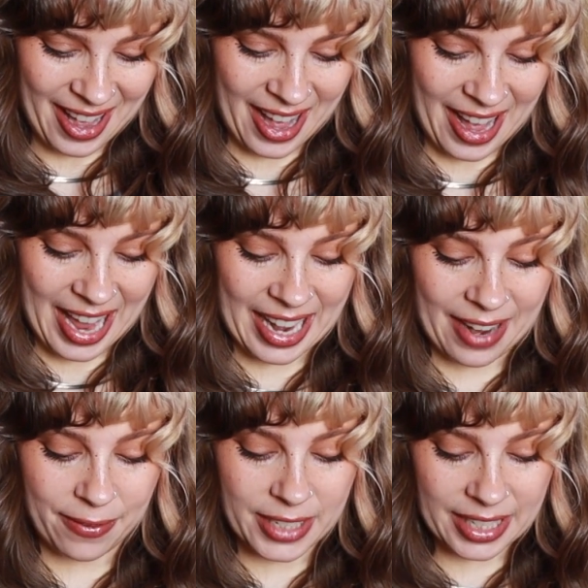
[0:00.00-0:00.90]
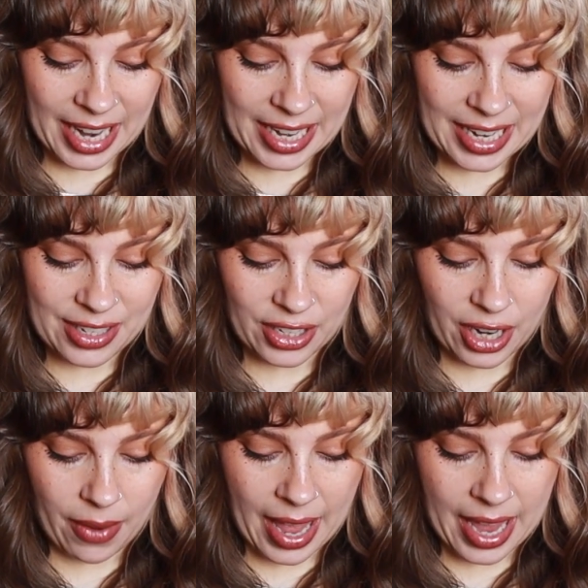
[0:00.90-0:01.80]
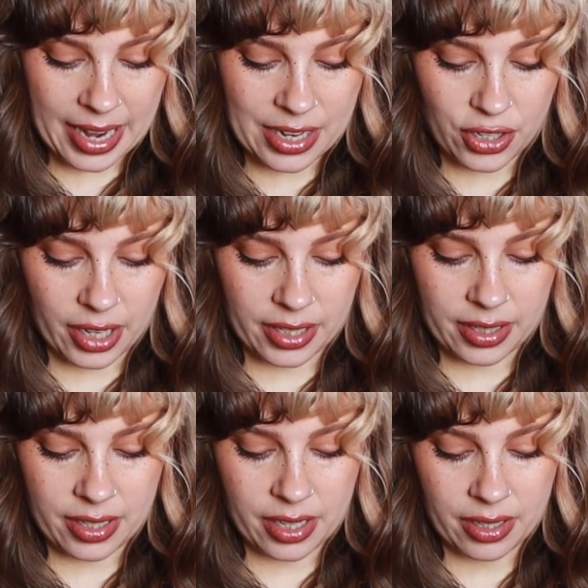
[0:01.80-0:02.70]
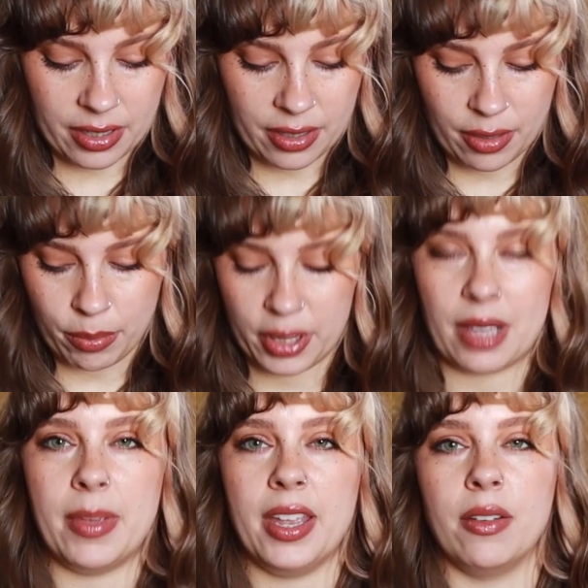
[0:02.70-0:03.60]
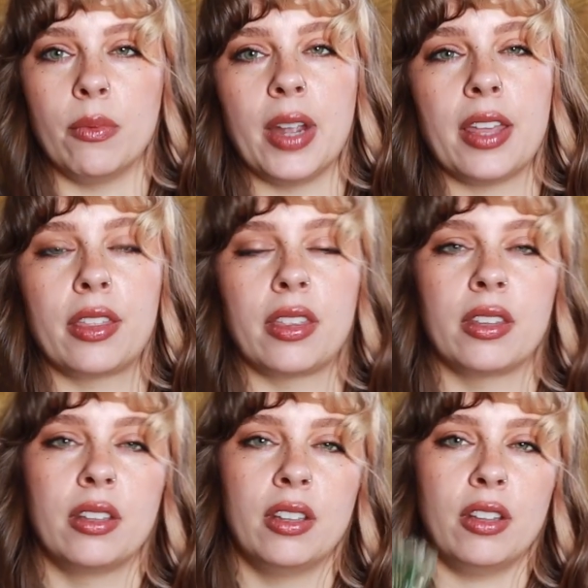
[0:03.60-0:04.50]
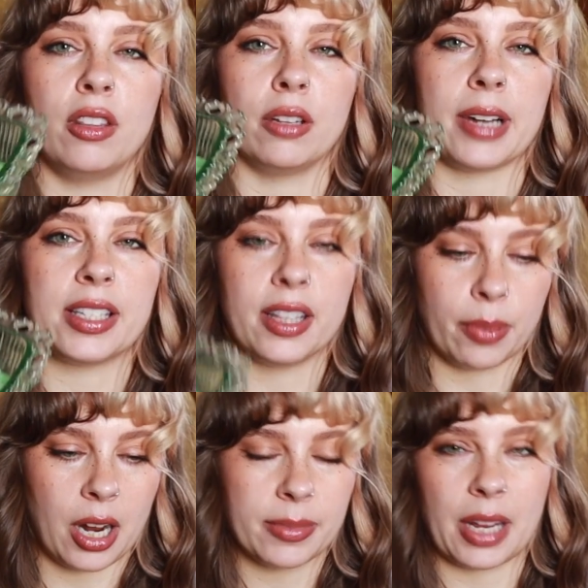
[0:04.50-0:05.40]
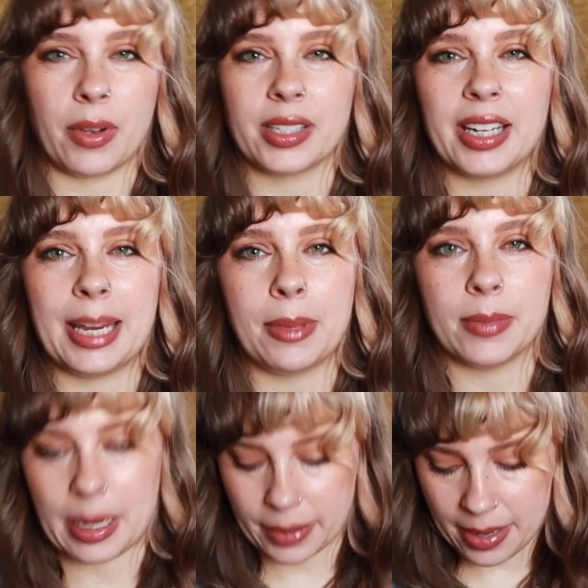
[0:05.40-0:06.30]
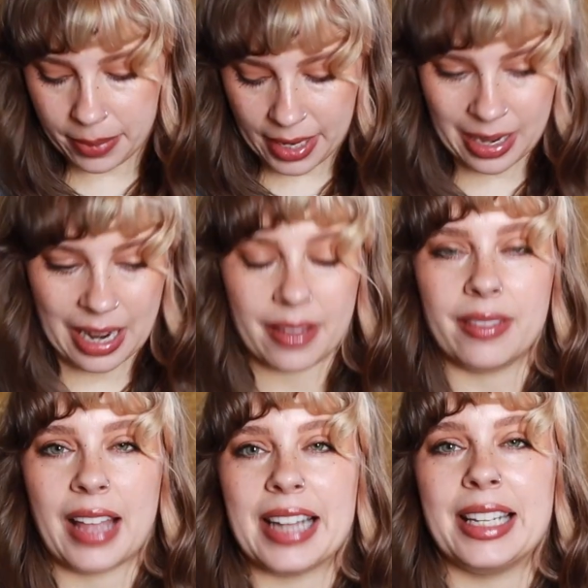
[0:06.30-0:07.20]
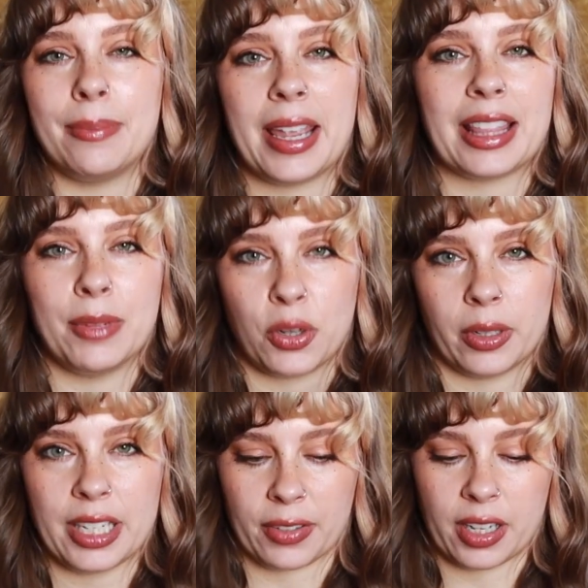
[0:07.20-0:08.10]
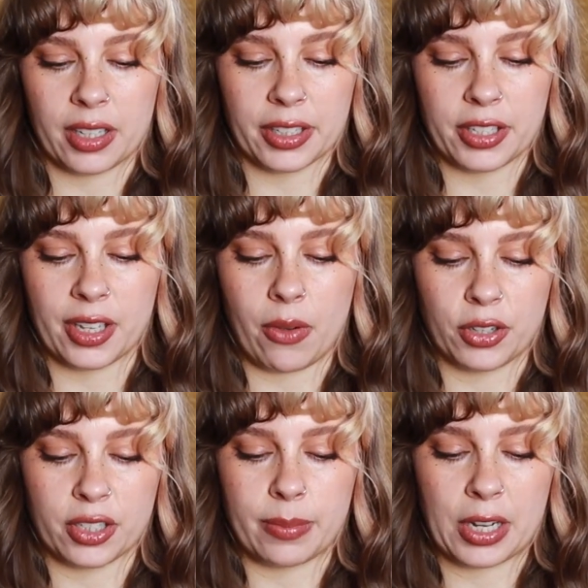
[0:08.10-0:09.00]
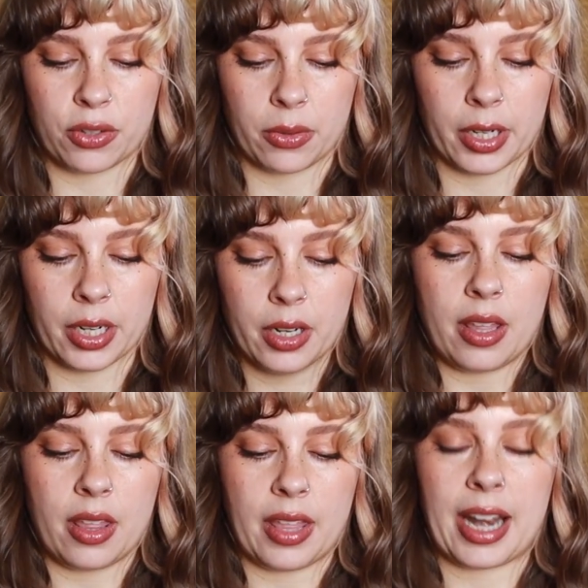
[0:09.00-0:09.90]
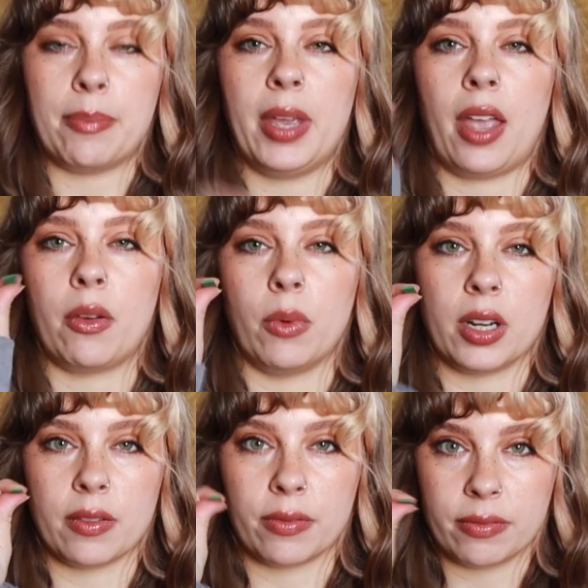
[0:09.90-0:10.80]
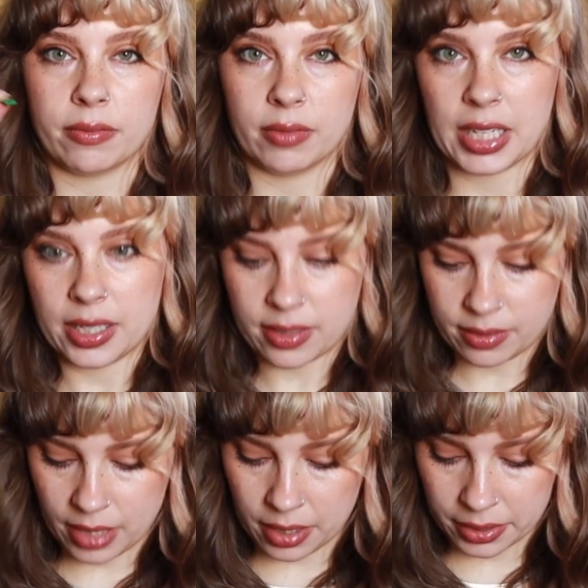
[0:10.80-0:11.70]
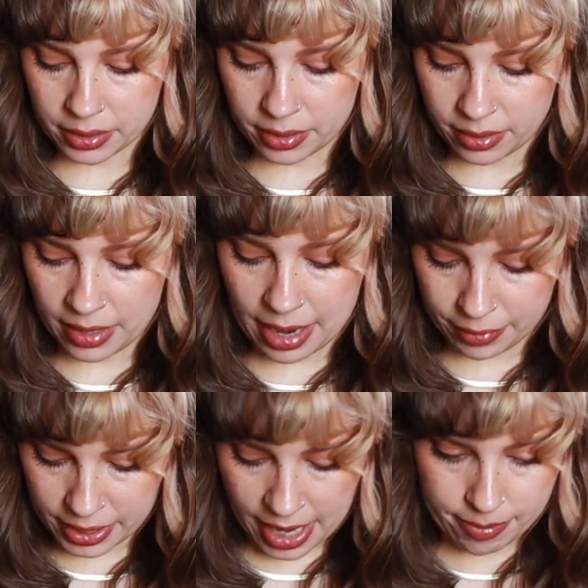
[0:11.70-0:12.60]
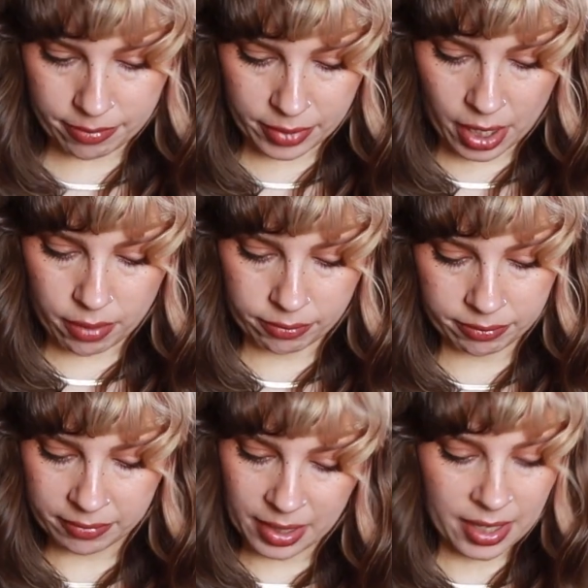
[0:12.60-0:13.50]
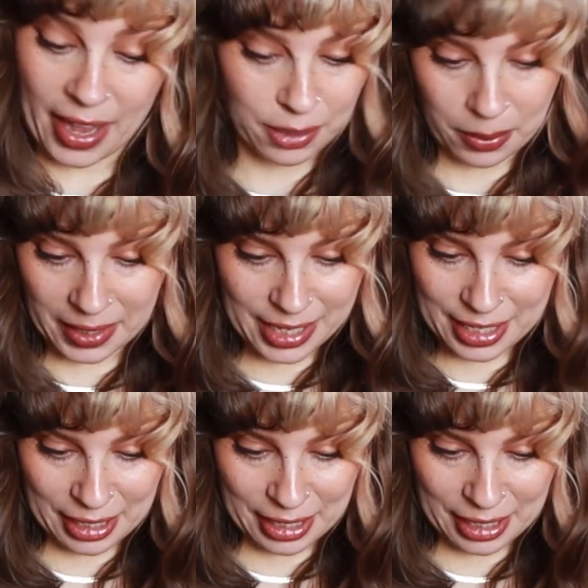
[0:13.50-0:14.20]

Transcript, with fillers: and I've decided to go ahead and just put them in with the rest of the prompts. I was going to keep them separate, but I did make them a totally different color, so I'll just make sure that I pick one of these colors every time. So that's what we're going to